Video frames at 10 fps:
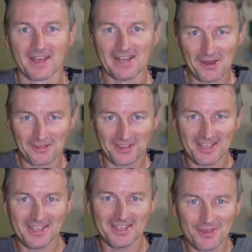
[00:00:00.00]
Now, the
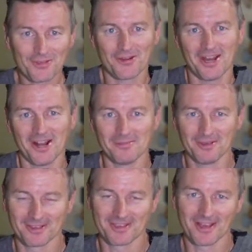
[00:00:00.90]
yeast strain I'm
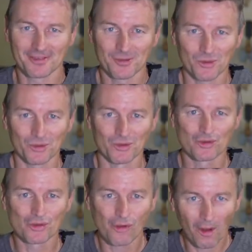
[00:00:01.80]
using today is called
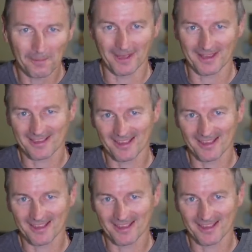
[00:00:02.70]
Tropics.